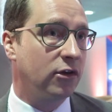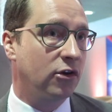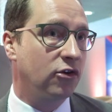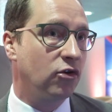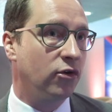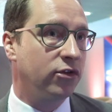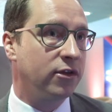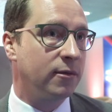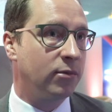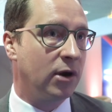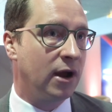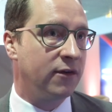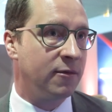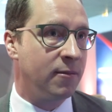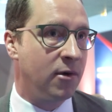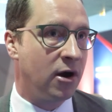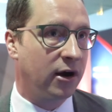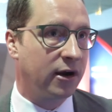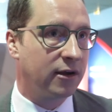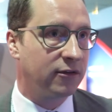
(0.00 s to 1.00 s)
the growth in
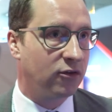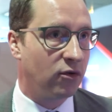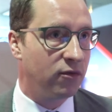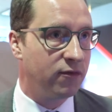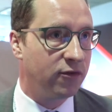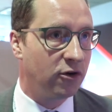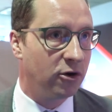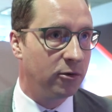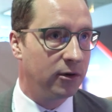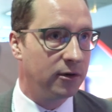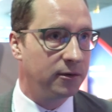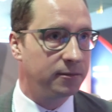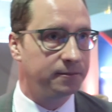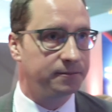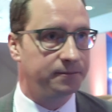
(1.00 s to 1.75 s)
private markets going forward.